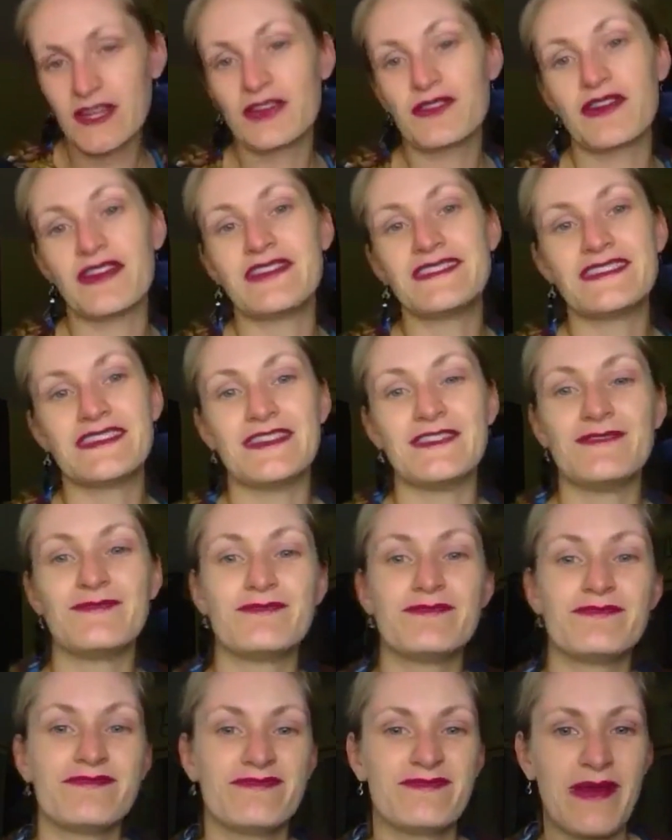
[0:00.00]
crazy
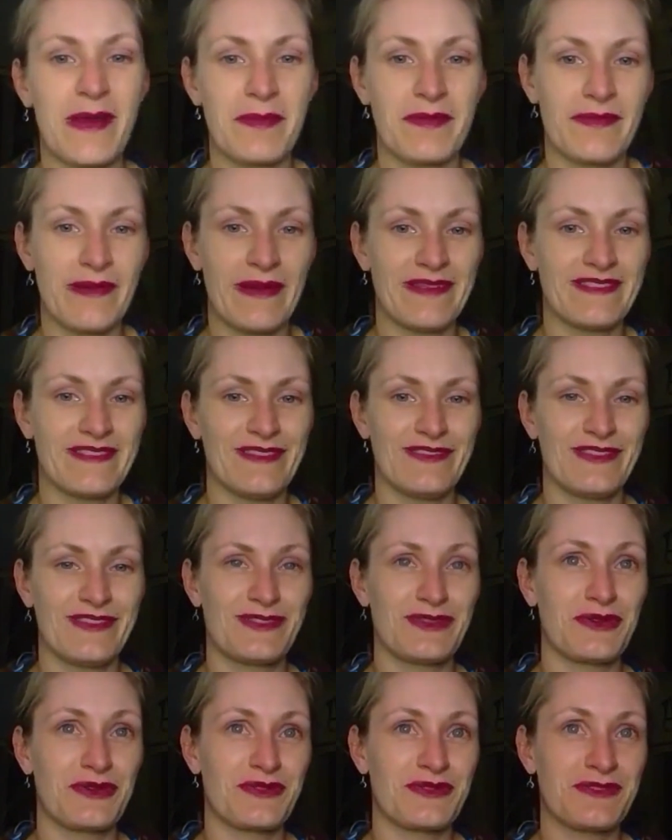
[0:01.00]
paparazzi
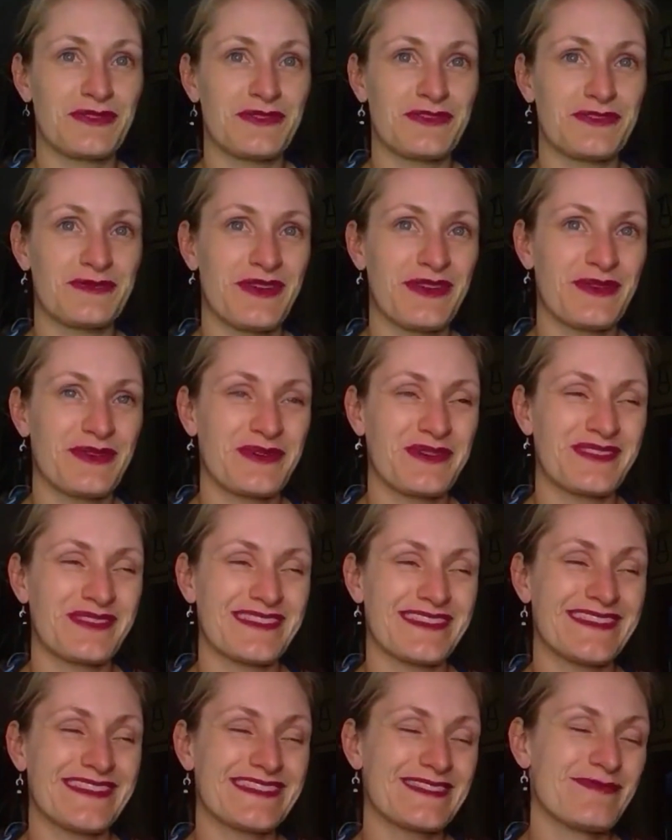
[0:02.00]
photographer for my
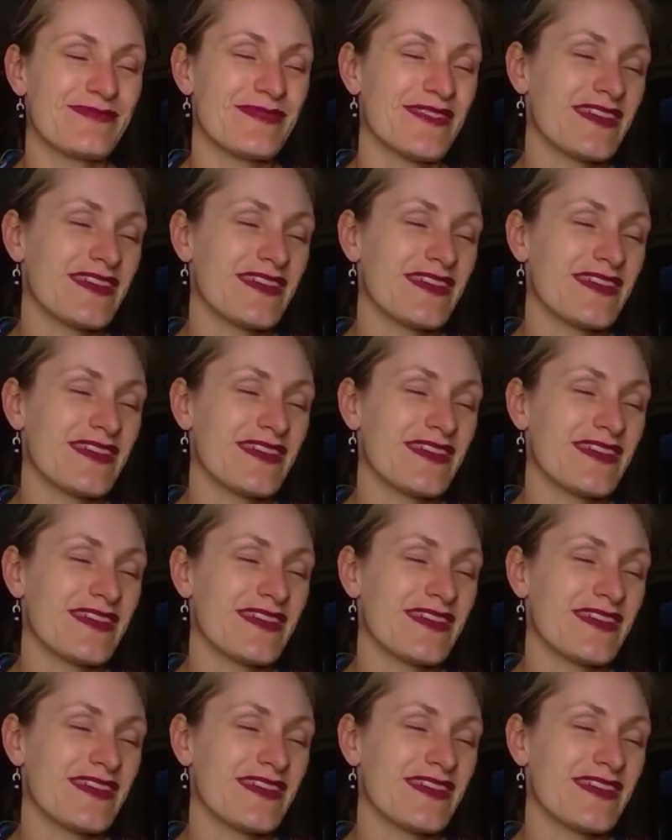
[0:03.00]
horses.